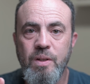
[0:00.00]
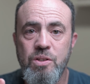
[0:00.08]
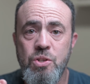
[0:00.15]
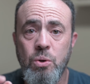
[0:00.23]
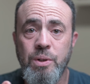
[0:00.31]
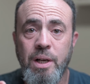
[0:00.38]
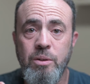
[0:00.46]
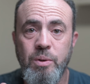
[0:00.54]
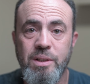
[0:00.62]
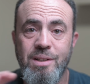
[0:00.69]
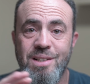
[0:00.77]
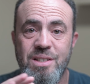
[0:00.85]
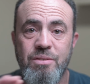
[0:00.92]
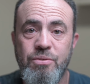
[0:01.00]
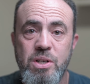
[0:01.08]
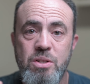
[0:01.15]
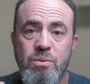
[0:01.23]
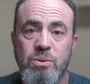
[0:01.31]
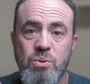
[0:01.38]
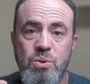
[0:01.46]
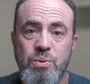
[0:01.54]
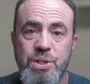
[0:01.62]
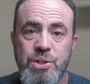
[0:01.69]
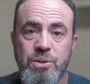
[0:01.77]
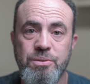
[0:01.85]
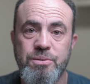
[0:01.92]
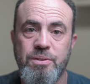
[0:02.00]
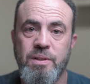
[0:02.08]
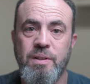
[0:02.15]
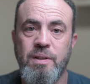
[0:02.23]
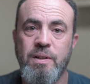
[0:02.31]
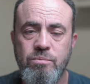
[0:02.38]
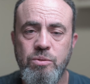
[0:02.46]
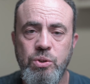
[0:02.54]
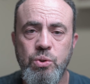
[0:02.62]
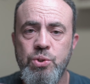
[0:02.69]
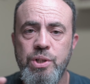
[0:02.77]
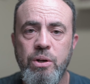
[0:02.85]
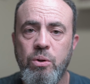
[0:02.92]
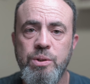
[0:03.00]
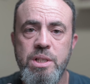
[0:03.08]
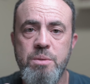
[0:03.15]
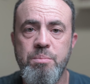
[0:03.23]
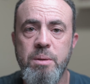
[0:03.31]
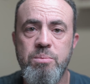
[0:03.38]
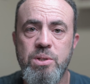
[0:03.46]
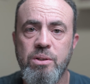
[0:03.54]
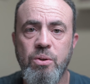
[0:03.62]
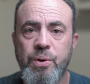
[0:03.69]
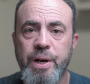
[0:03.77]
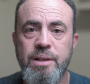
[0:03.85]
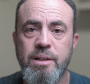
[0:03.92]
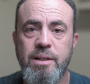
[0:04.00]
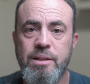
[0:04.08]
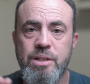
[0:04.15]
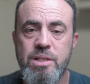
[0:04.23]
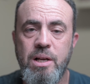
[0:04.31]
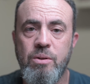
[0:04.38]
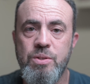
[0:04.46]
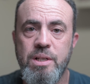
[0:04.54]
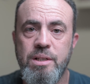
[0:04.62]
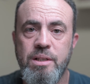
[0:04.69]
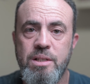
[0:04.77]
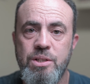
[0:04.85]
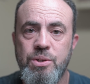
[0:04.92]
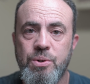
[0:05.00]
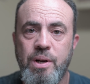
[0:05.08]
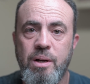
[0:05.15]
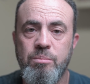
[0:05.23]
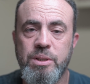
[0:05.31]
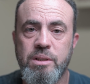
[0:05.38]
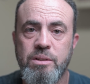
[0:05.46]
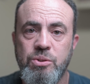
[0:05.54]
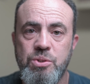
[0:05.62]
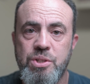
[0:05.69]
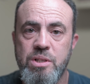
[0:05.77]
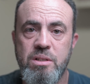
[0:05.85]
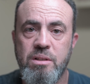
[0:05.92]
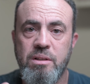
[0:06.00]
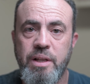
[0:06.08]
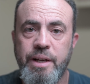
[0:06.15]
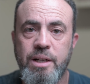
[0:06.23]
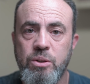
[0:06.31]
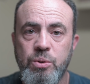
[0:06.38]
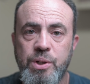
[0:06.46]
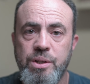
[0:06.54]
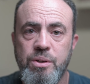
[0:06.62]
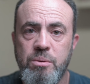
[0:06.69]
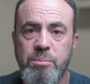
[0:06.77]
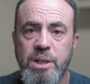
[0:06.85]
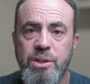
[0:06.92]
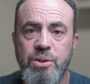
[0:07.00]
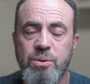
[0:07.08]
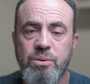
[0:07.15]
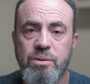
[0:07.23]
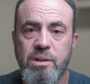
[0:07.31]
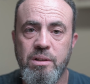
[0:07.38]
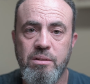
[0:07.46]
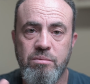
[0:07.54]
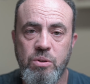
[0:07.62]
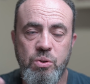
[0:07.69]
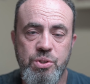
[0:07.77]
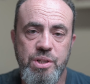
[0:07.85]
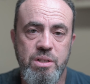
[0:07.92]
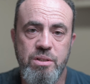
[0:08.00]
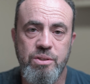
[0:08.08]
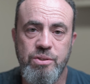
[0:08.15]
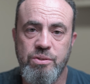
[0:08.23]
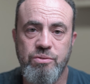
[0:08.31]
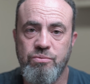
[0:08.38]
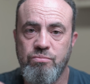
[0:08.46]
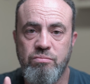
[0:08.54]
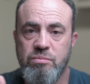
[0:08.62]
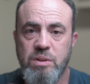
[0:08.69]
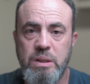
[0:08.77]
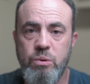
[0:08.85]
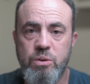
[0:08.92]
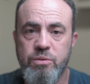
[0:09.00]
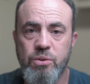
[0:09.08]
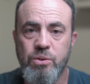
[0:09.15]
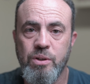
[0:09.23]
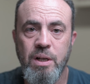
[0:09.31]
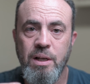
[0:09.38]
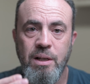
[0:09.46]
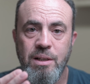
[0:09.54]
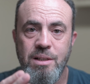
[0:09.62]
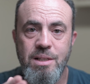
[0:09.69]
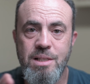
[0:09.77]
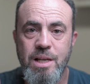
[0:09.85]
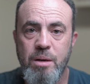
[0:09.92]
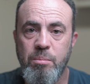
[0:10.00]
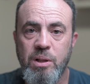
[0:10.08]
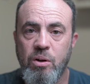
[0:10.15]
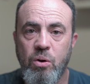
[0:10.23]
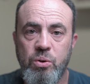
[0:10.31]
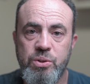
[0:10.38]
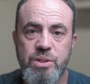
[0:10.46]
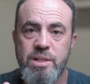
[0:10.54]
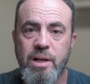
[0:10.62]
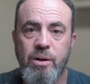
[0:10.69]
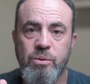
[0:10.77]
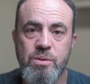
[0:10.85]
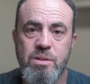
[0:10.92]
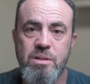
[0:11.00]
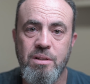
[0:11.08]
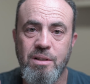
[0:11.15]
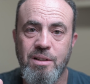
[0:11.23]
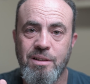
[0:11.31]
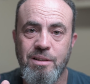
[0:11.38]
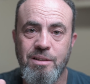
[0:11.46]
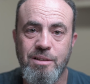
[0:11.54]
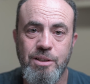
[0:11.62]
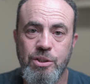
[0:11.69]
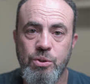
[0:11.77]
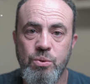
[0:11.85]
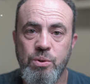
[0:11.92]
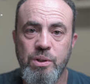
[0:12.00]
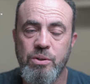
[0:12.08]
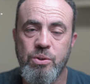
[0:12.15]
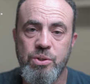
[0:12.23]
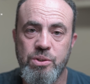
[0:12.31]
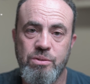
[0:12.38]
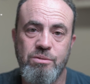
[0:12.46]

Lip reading: So that one is the first one to switch off. Usually all these beeps are located under sound settings in your camera. You just take a look in your menu or just look for disable all sounds in Google or